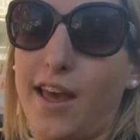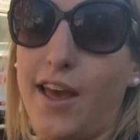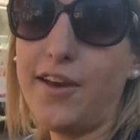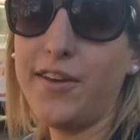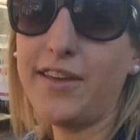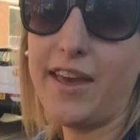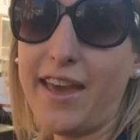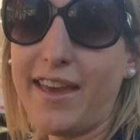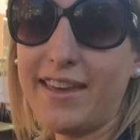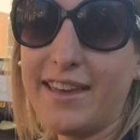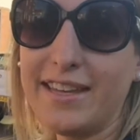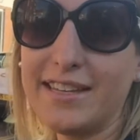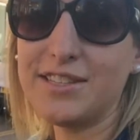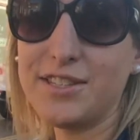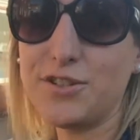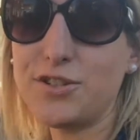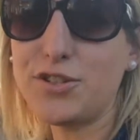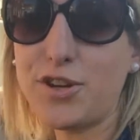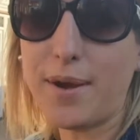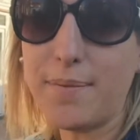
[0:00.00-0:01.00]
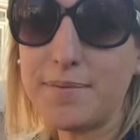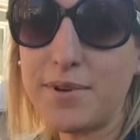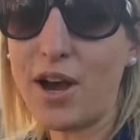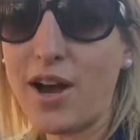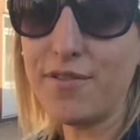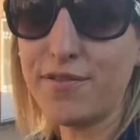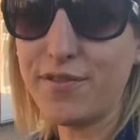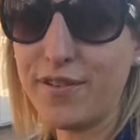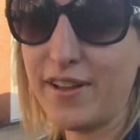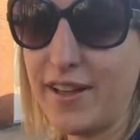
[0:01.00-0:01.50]
Okay, kids are dropped
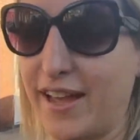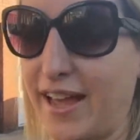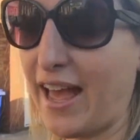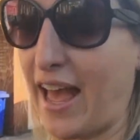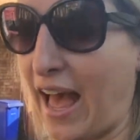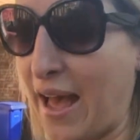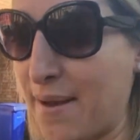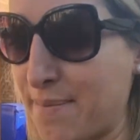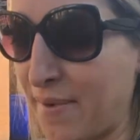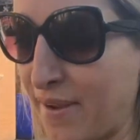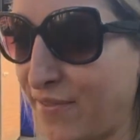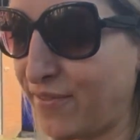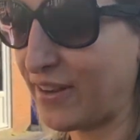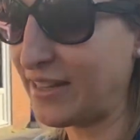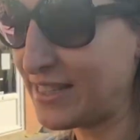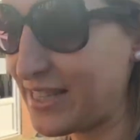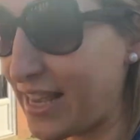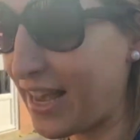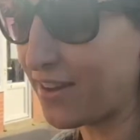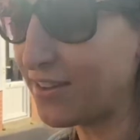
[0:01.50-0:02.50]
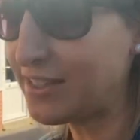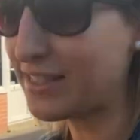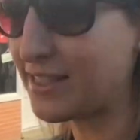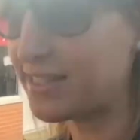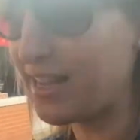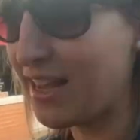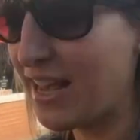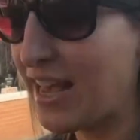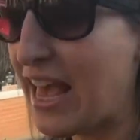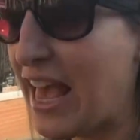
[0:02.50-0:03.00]
off at my friend's
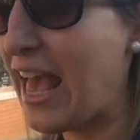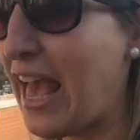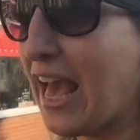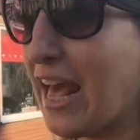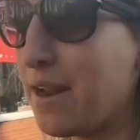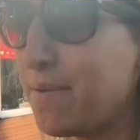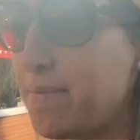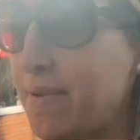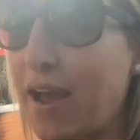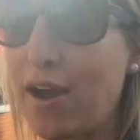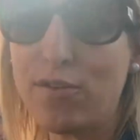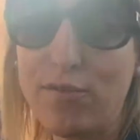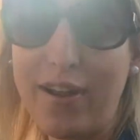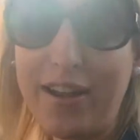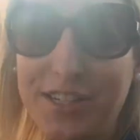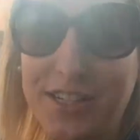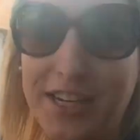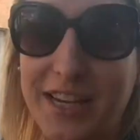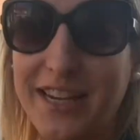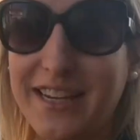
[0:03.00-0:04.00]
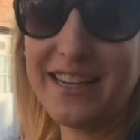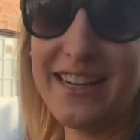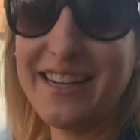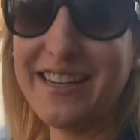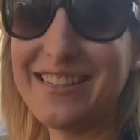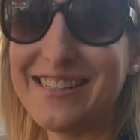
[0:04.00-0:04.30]
house and I'm now rushing